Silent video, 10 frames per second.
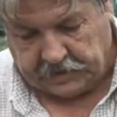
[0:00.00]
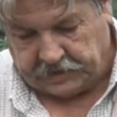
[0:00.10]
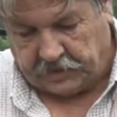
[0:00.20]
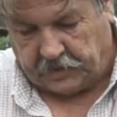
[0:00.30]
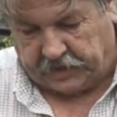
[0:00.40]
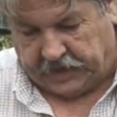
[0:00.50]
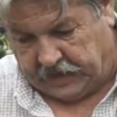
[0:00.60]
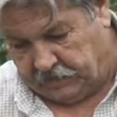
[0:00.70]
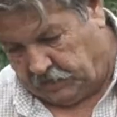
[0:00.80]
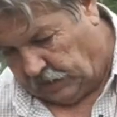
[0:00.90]
So
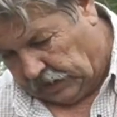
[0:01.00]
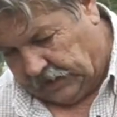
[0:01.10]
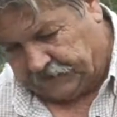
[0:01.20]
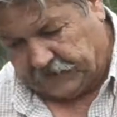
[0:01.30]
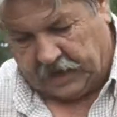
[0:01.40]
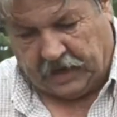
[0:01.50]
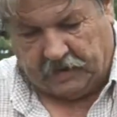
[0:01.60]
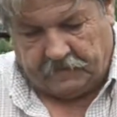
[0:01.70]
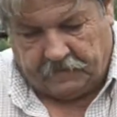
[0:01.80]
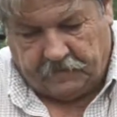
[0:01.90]
again, we want to lift it
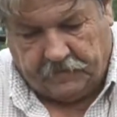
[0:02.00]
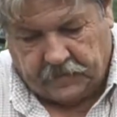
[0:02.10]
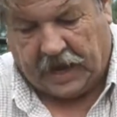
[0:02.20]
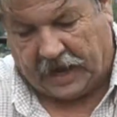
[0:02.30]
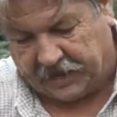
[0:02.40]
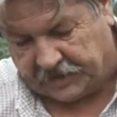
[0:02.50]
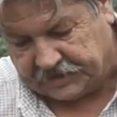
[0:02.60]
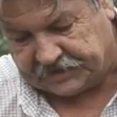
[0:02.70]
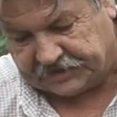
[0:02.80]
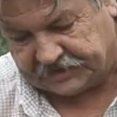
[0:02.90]
up, kind of
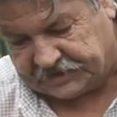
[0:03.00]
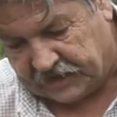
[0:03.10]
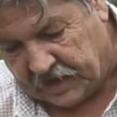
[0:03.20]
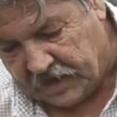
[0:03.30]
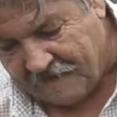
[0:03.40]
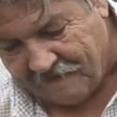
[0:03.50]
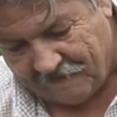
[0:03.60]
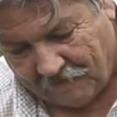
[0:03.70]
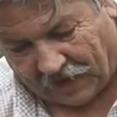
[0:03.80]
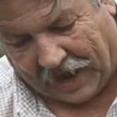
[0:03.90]
just
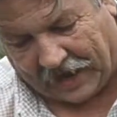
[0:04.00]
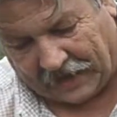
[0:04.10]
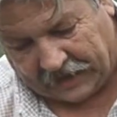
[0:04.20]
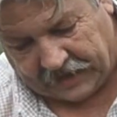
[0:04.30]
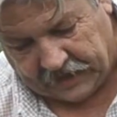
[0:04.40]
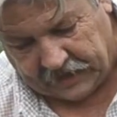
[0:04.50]
lightly